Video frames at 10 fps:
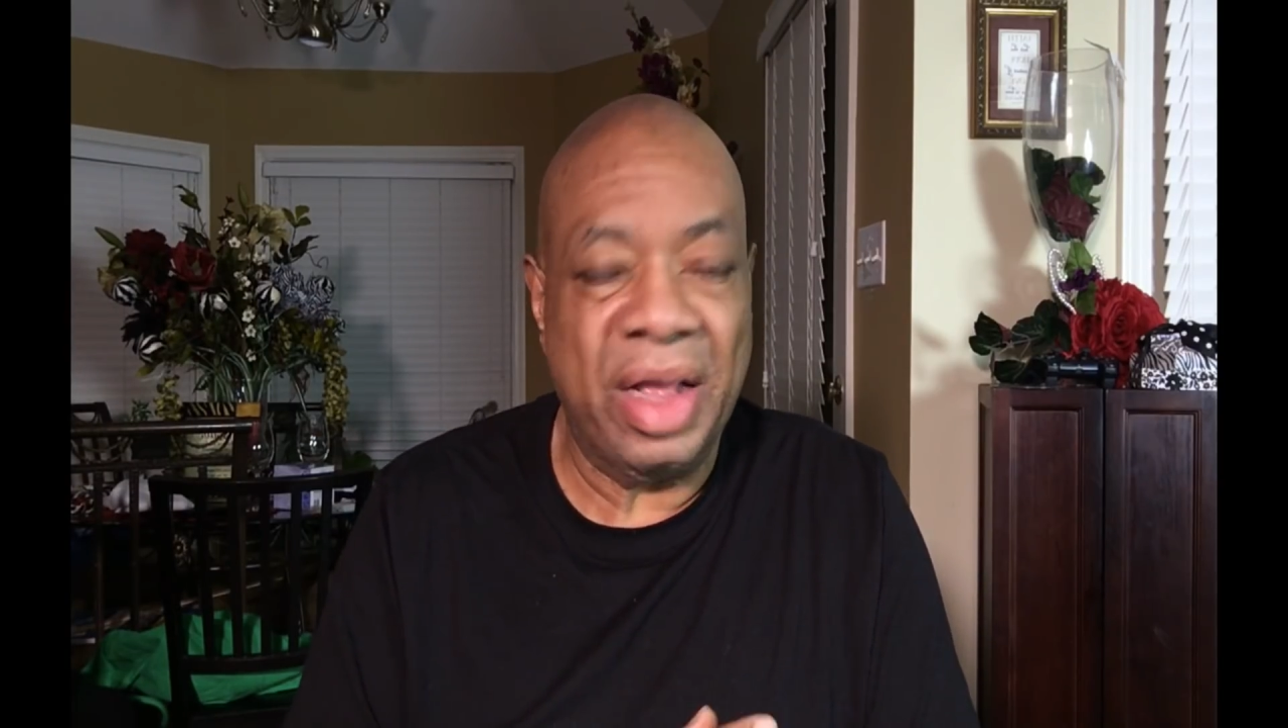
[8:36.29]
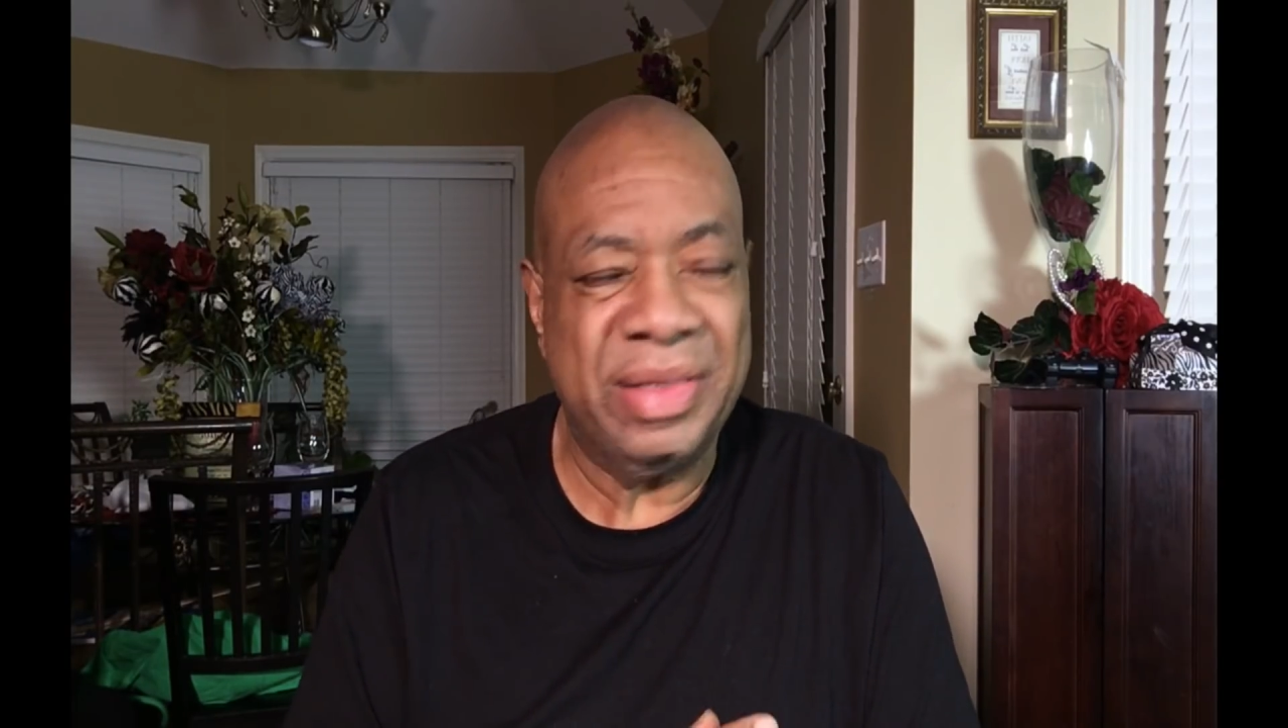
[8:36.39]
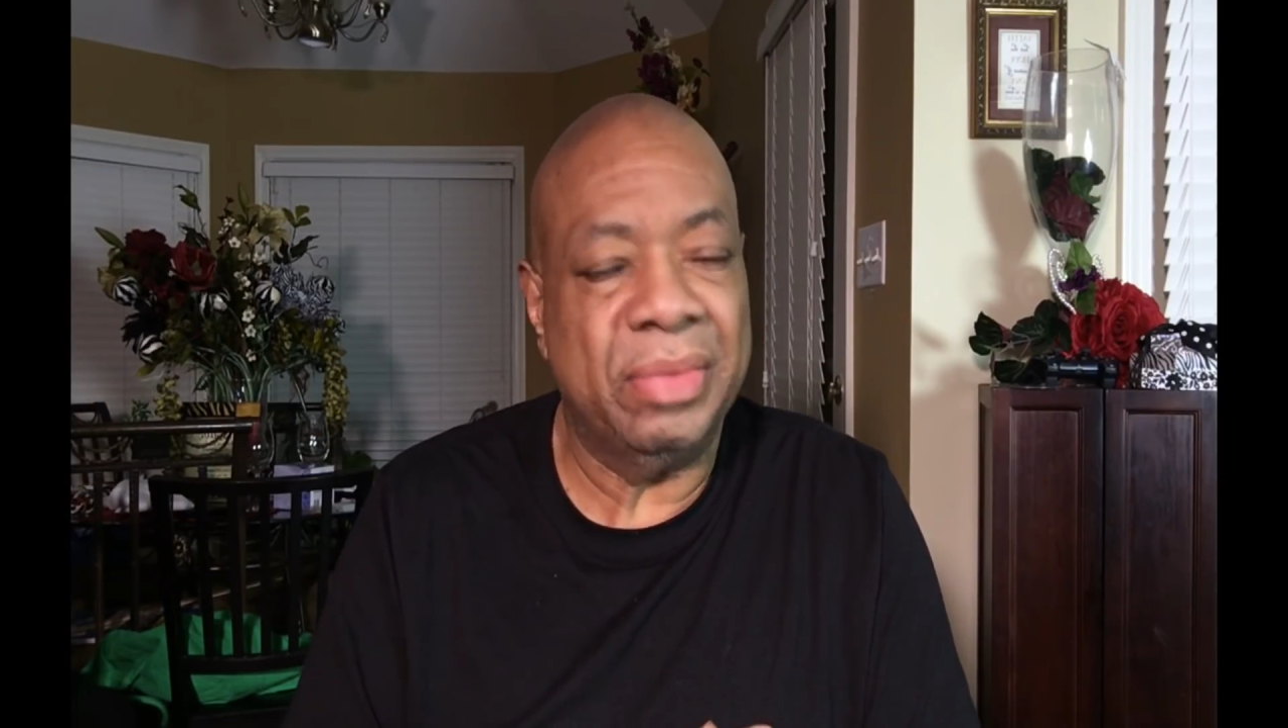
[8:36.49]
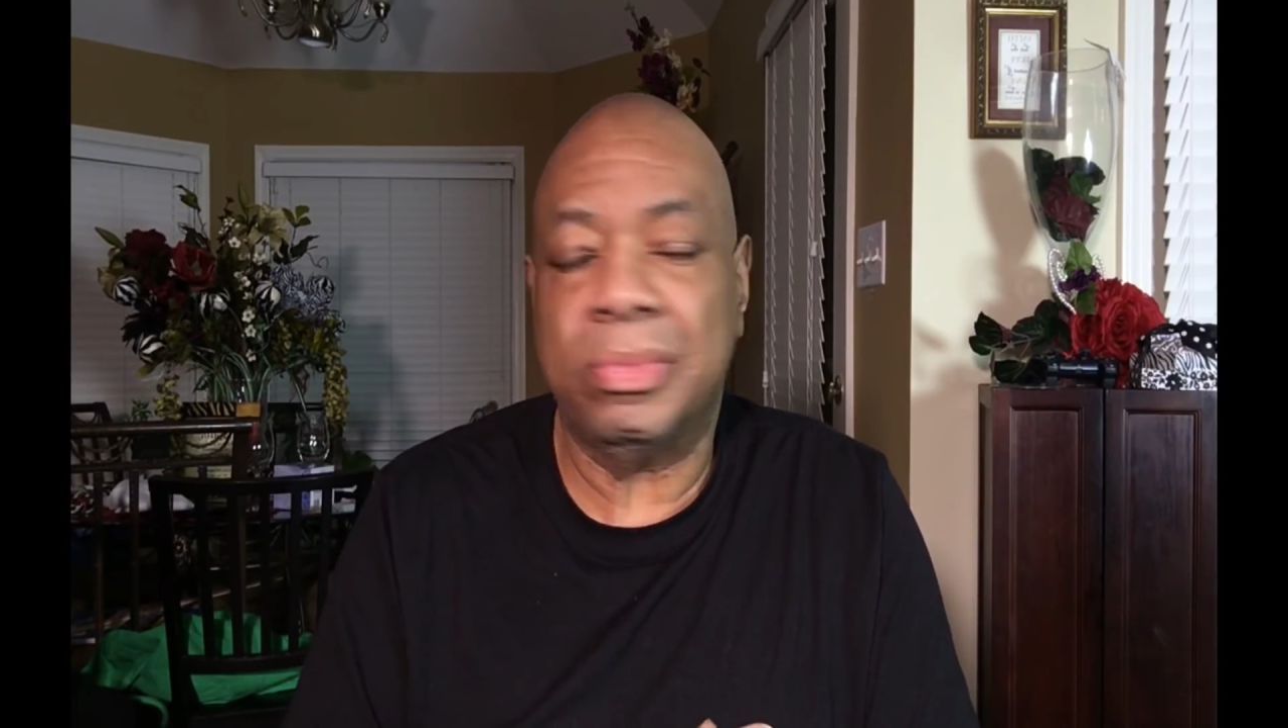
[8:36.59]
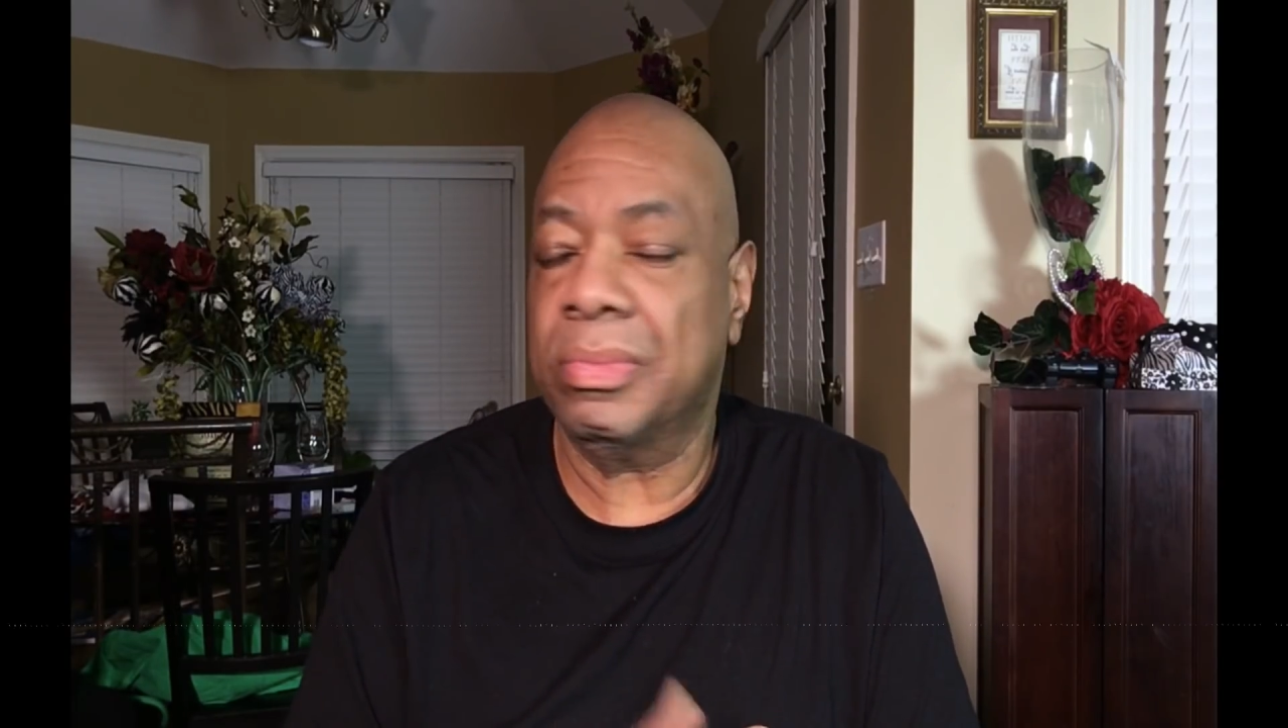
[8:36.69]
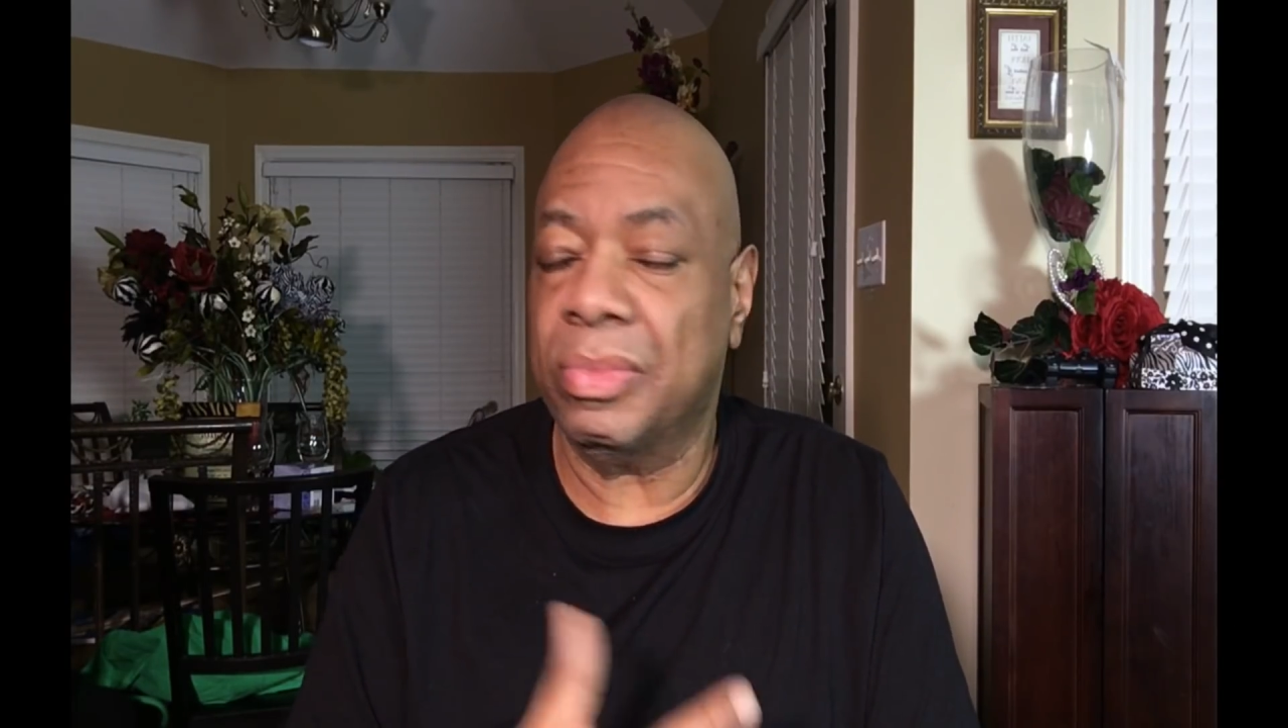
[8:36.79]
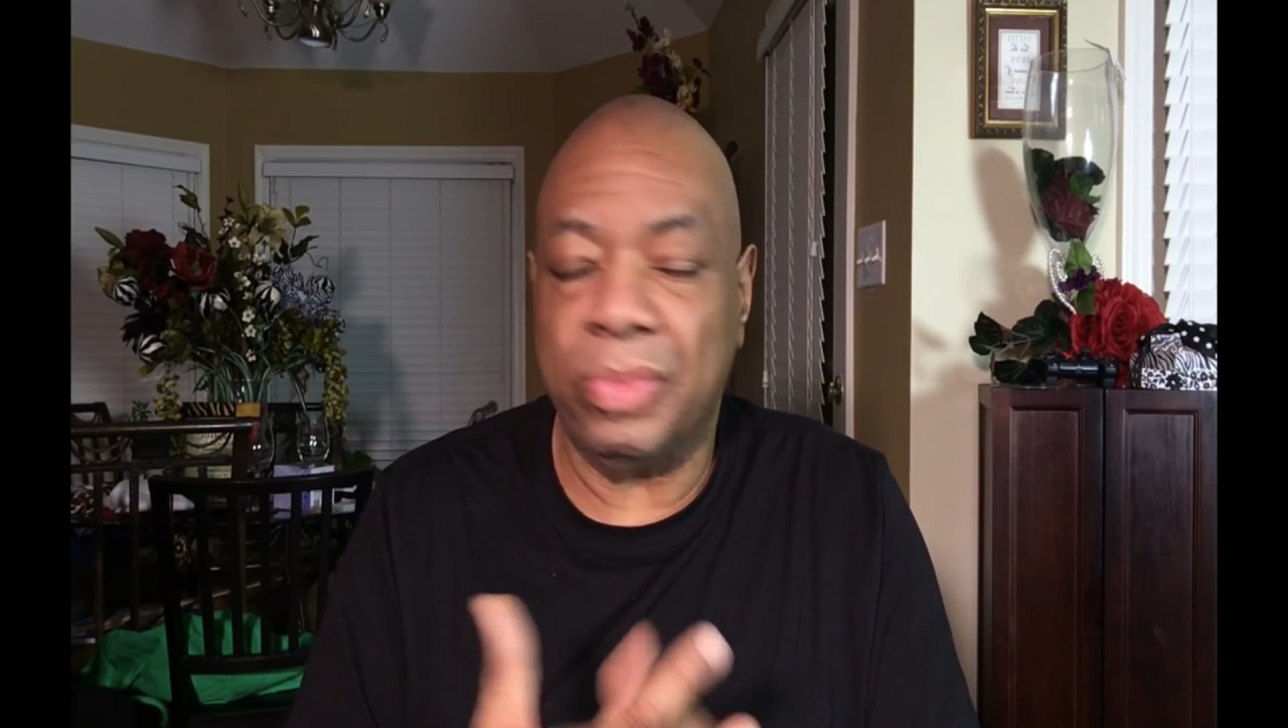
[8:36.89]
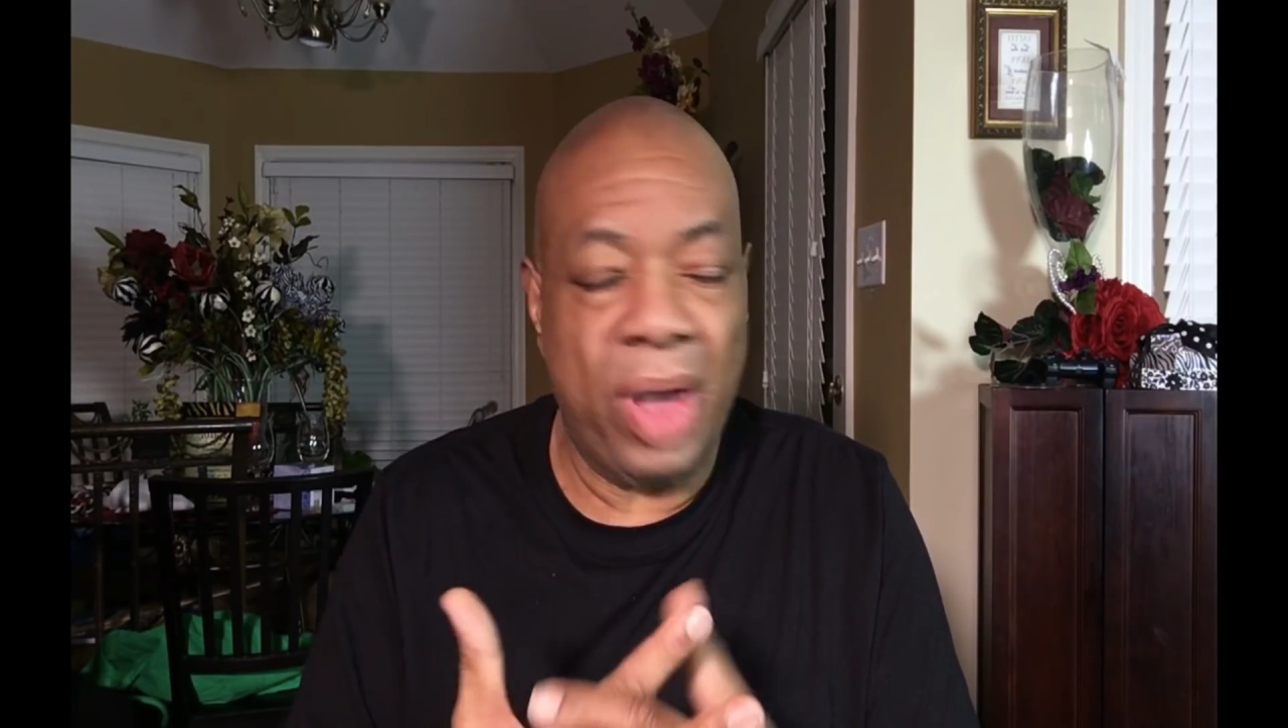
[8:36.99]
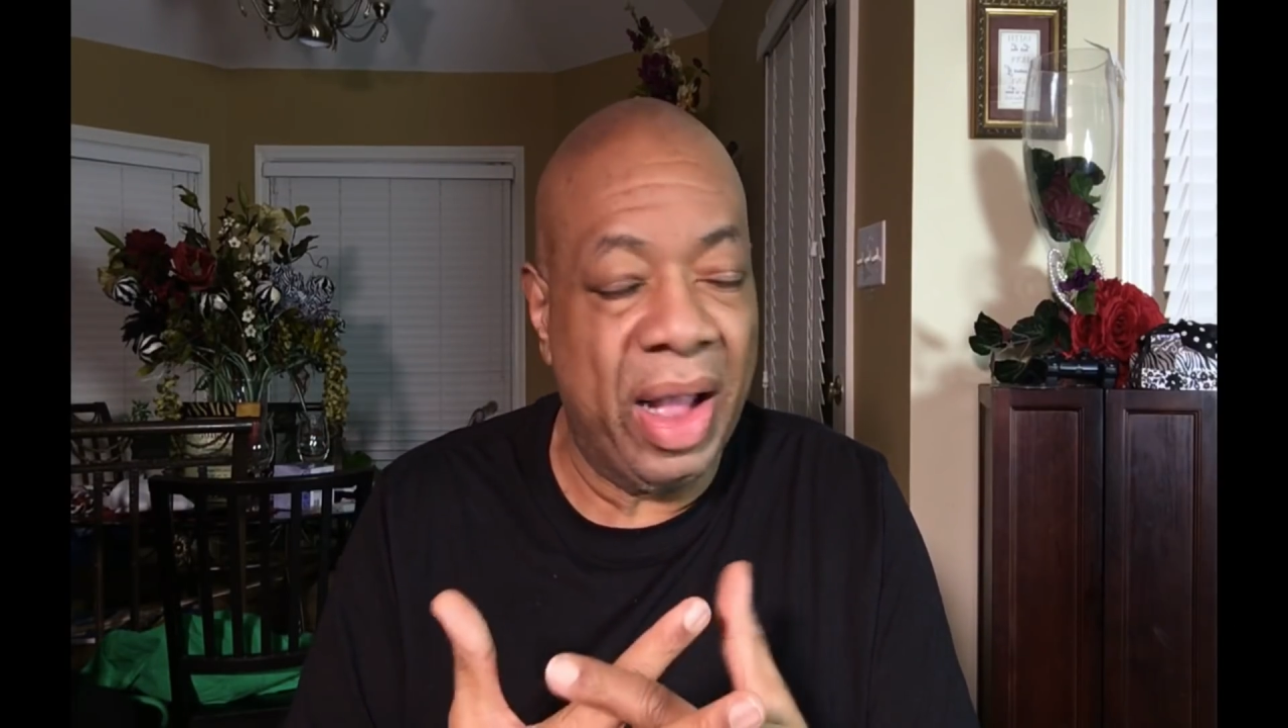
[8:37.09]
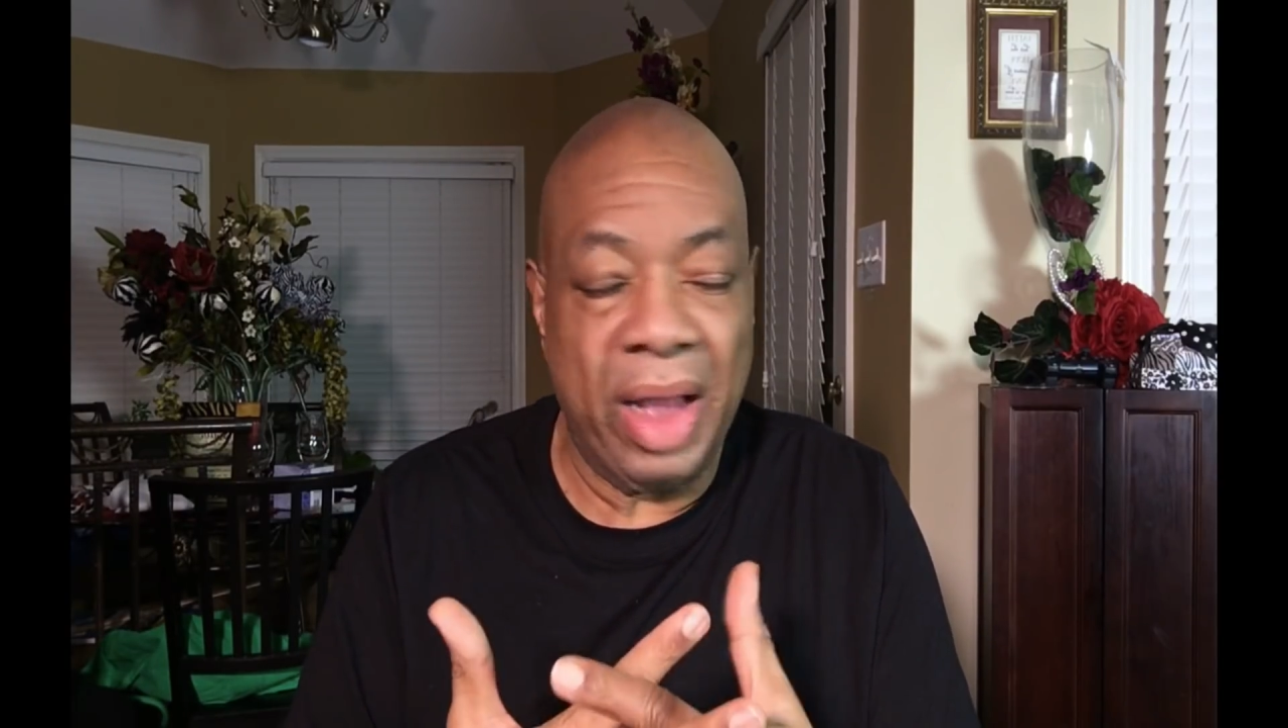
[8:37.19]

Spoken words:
Well, y'all done did my